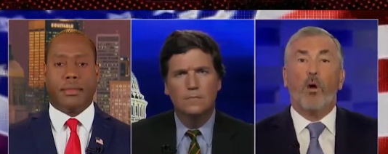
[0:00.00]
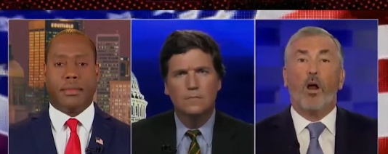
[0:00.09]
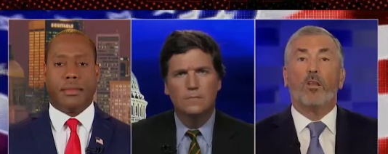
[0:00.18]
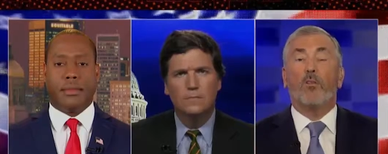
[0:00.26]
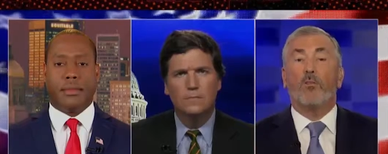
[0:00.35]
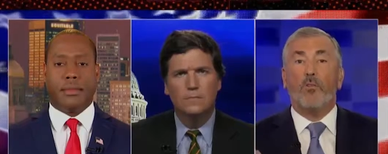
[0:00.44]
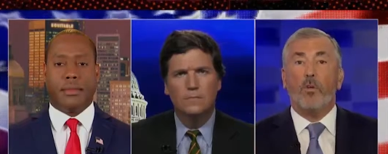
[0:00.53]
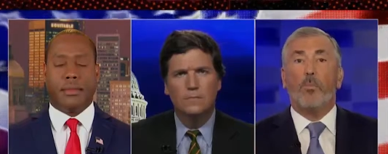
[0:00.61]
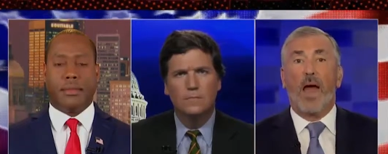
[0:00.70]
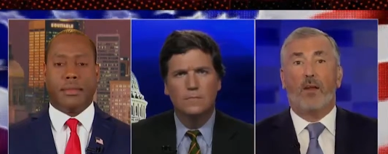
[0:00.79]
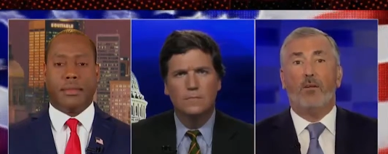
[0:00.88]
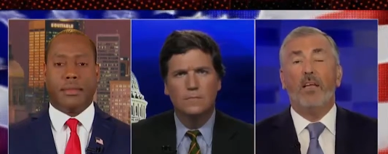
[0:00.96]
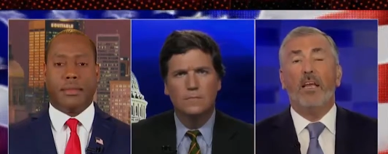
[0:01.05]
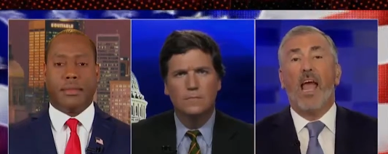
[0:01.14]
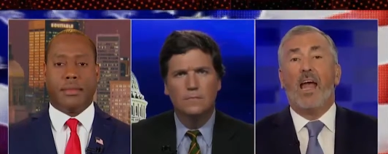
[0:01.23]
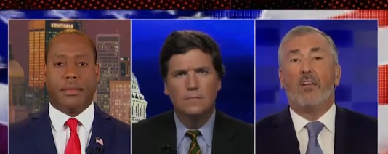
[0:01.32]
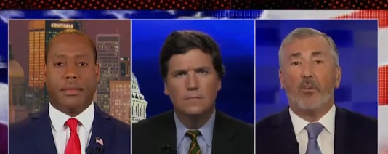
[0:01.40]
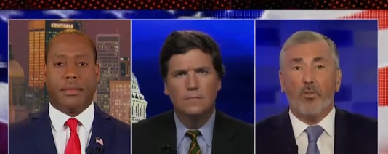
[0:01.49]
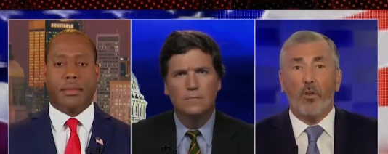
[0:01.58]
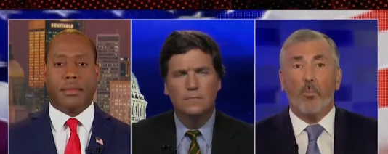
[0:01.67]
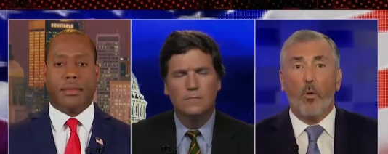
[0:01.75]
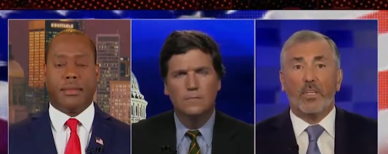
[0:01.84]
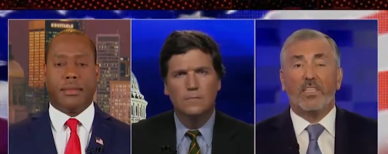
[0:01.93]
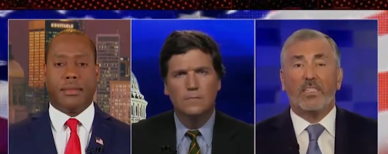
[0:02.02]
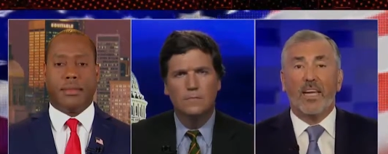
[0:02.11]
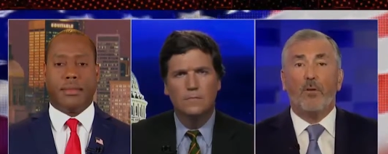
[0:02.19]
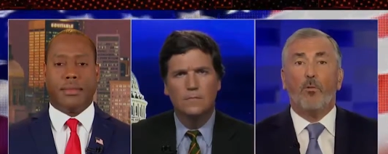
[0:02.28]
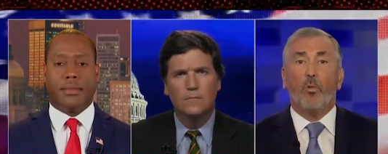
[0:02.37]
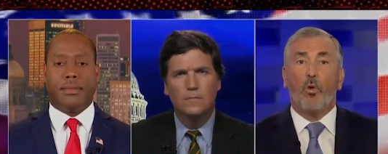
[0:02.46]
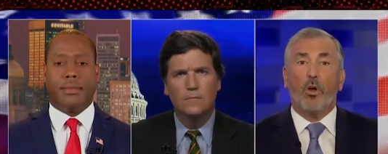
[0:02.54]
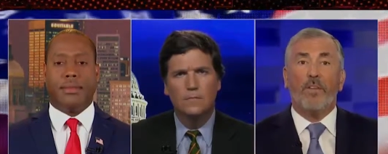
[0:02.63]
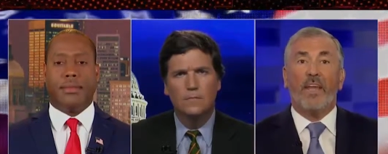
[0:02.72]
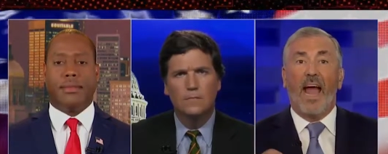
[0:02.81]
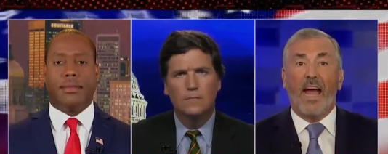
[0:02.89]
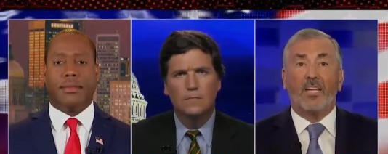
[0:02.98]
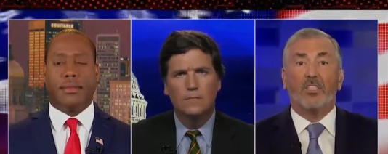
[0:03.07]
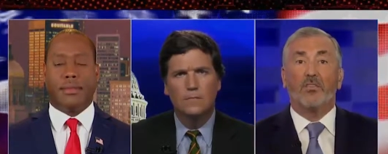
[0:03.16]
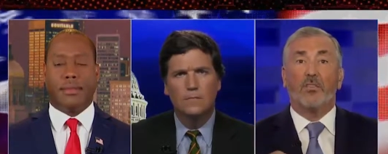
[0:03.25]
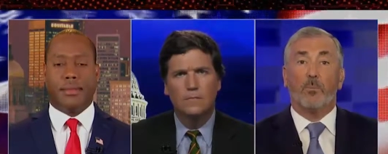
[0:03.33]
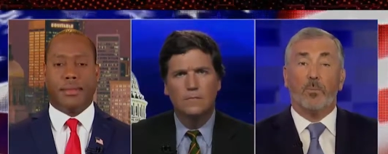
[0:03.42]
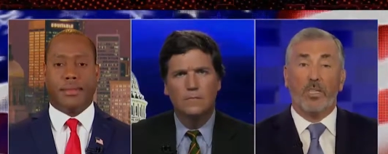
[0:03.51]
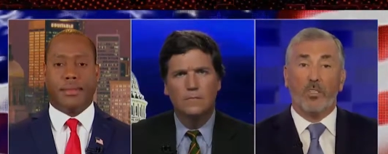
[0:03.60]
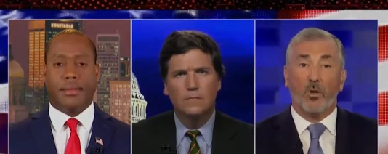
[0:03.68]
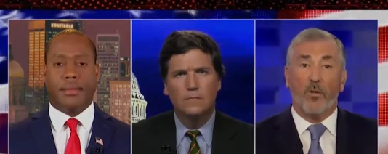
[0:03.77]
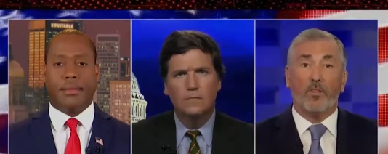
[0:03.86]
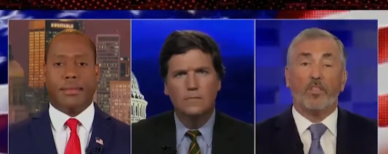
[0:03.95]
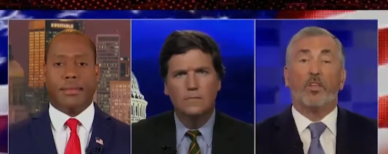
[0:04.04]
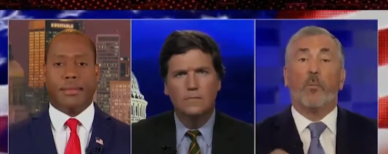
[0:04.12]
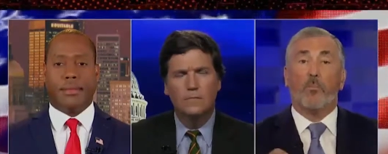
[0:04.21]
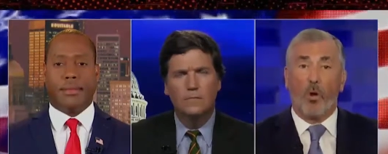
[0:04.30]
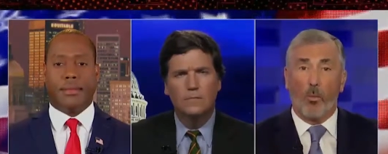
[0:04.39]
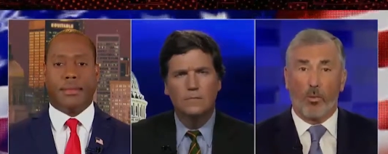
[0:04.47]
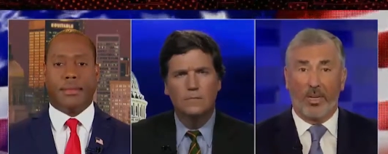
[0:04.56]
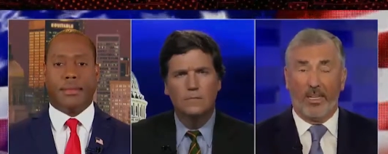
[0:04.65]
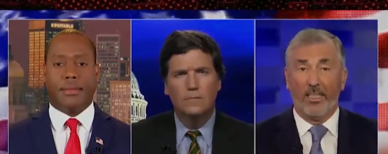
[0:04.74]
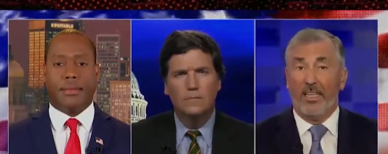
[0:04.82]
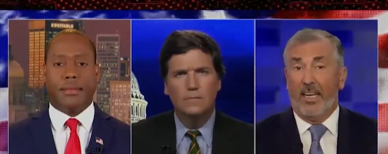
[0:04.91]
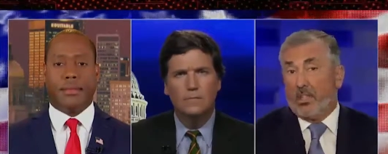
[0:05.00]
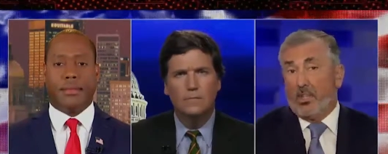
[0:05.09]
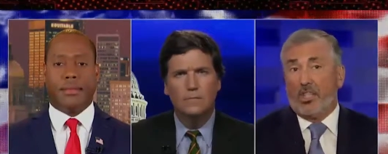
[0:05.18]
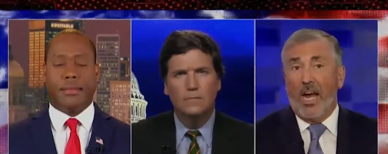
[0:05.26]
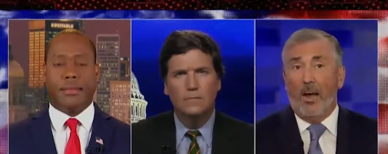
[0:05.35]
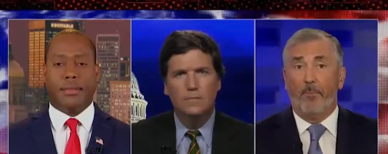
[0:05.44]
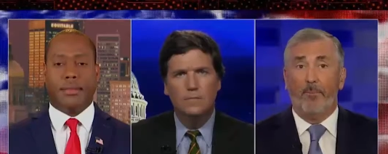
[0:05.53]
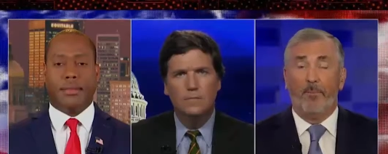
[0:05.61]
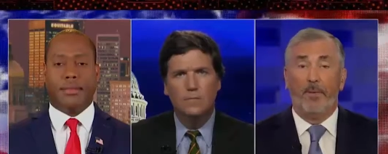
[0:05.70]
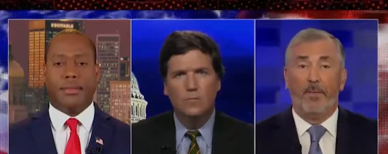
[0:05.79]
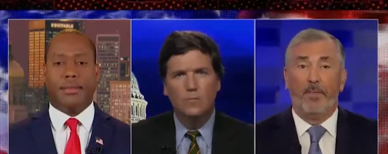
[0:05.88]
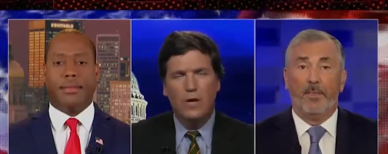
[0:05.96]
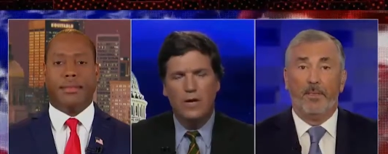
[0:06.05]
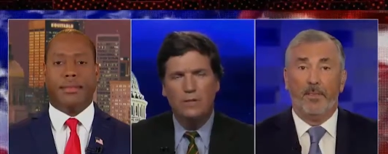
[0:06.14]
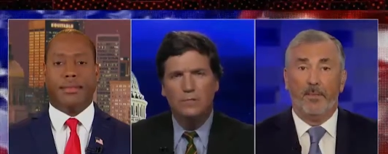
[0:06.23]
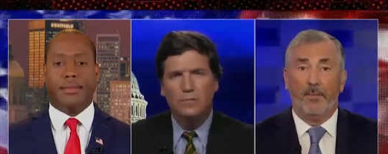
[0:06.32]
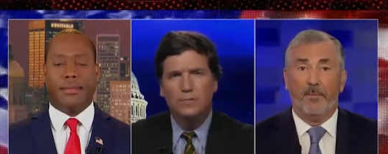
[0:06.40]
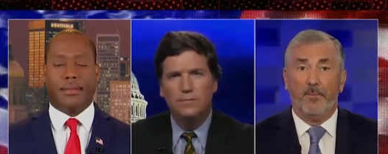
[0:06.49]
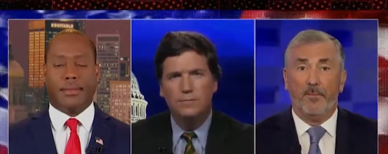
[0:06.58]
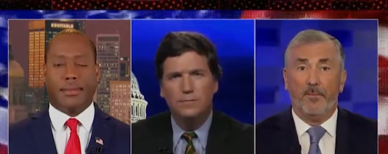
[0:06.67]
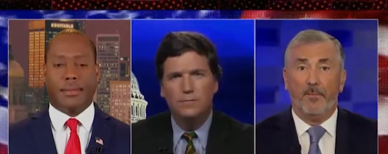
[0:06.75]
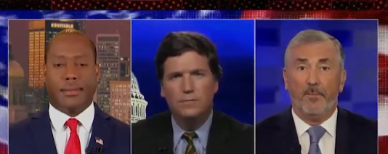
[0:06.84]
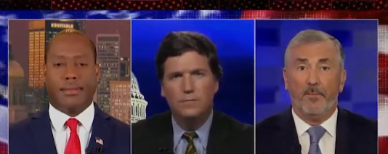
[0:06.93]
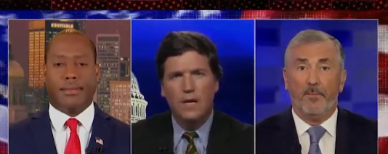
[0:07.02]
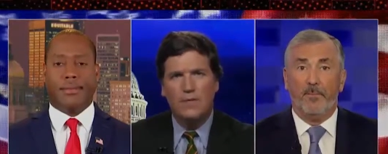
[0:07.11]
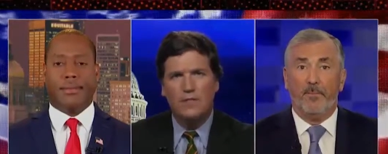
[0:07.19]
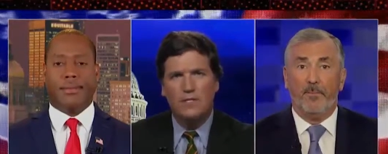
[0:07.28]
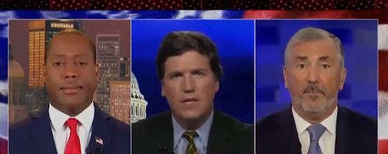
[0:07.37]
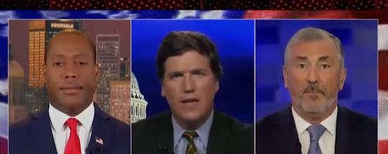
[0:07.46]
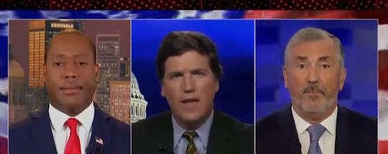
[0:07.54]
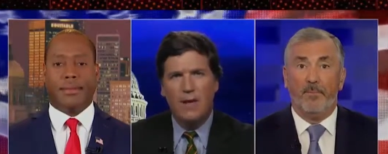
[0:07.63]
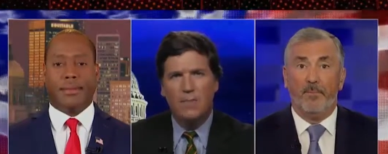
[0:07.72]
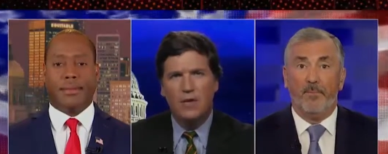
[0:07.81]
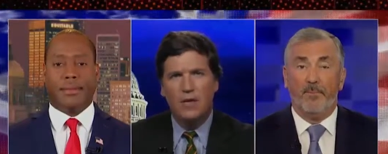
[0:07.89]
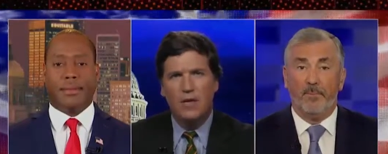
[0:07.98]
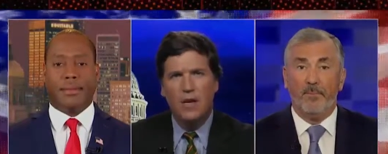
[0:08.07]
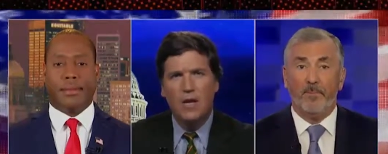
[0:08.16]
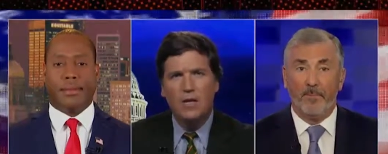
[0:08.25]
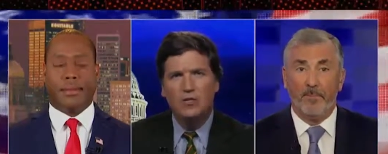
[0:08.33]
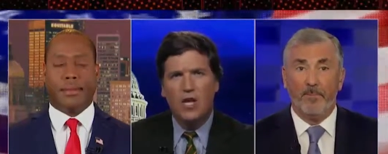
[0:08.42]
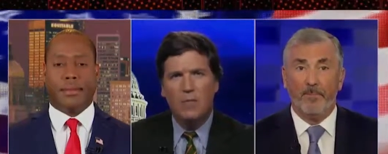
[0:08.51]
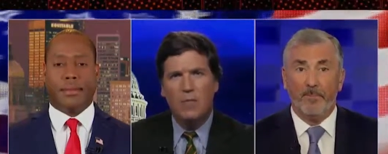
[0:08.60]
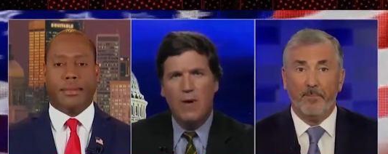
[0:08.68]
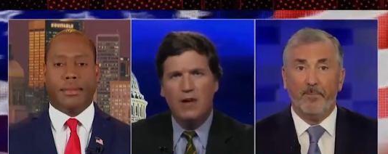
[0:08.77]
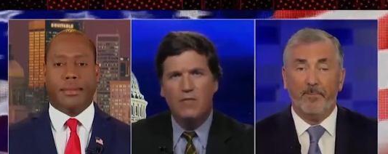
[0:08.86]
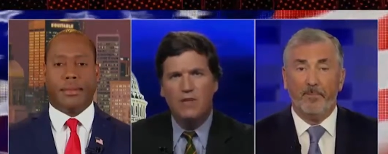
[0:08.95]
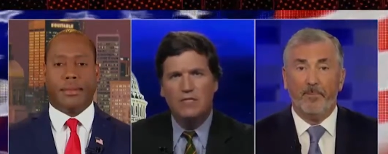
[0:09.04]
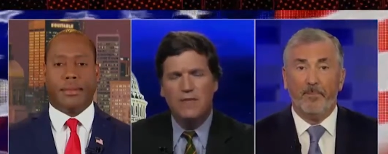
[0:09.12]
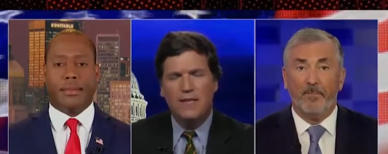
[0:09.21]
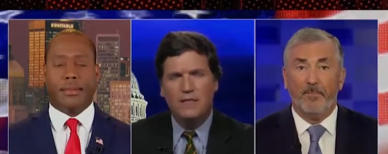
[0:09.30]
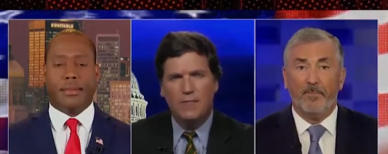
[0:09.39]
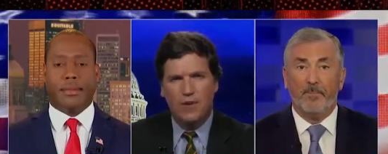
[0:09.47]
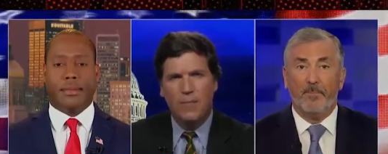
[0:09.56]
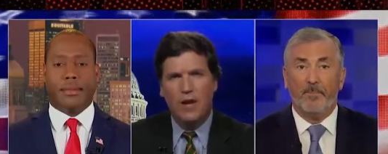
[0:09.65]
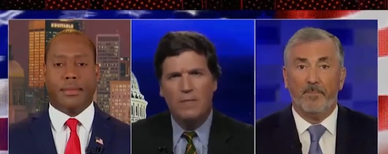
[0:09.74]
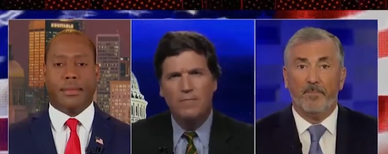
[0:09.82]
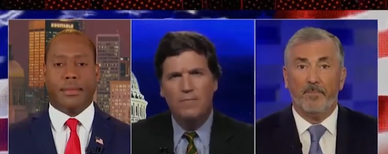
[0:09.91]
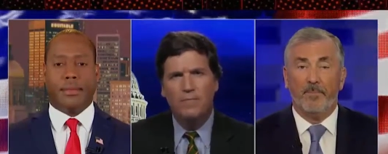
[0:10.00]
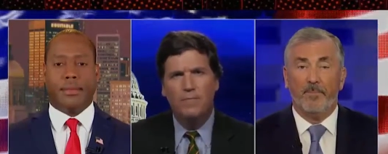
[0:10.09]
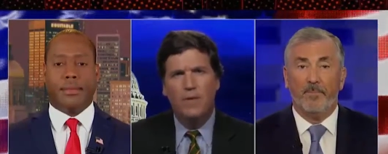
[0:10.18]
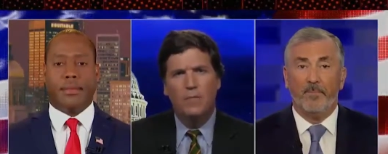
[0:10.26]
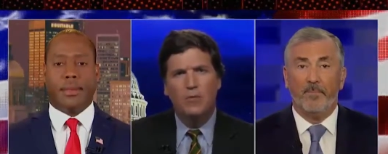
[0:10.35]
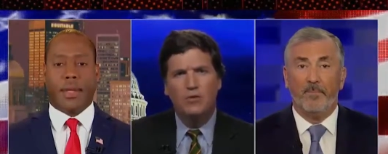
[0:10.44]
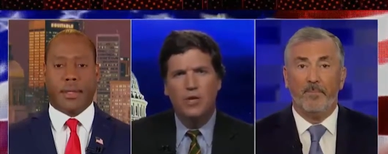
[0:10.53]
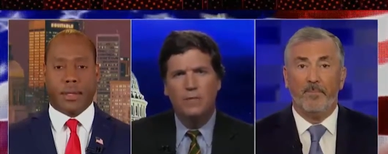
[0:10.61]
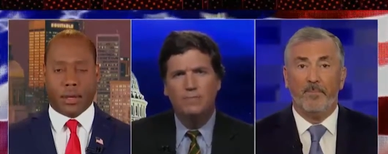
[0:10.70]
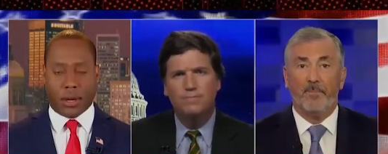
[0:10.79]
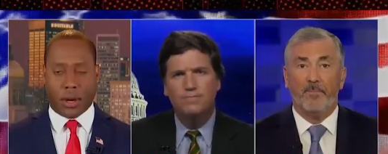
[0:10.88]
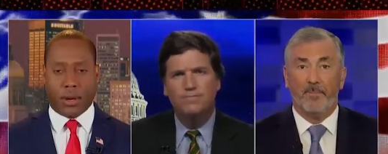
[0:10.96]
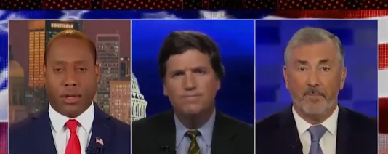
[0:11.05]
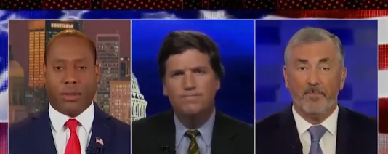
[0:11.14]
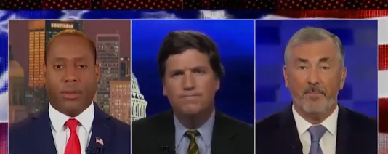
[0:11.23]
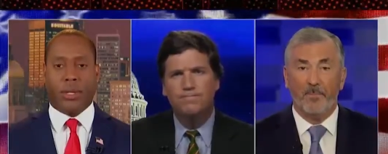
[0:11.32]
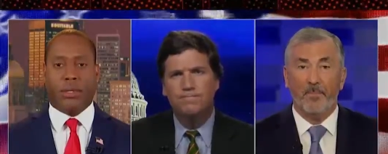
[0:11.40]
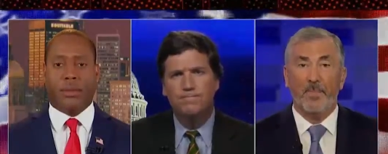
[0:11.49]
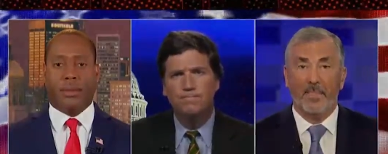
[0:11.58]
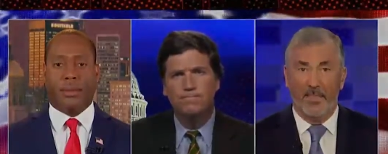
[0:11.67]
Speaker 1: part of the review panel and the review board to say, were the actions of the police officers appropriate? It's our job.
Speaker 2: Right. And this is going to happen again. Gentlemen, Michael Vincent, thanks all for coming on. Appreciate it. Tucker, always a pleasure.